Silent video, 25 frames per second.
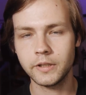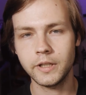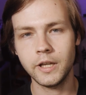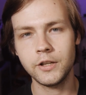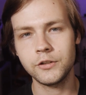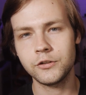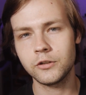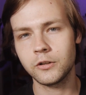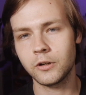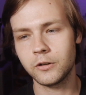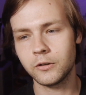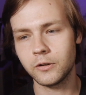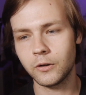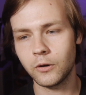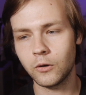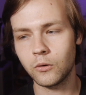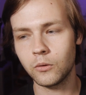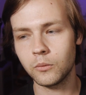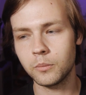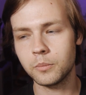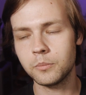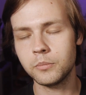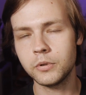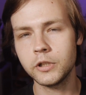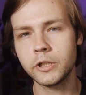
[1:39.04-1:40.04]
case you don't
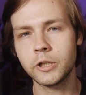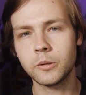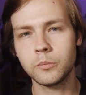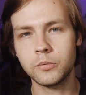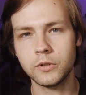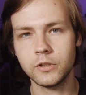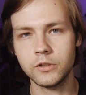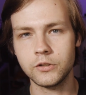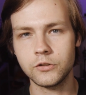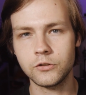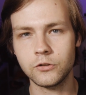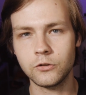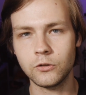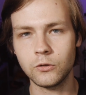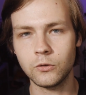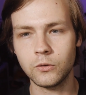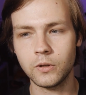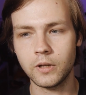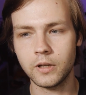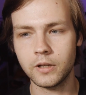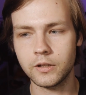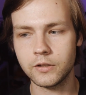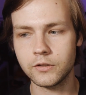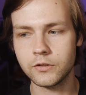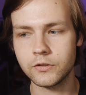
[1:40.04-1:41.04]
know, Pico PSU
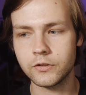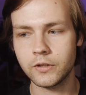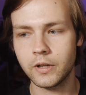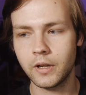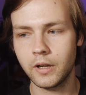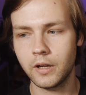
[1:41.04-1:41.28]
is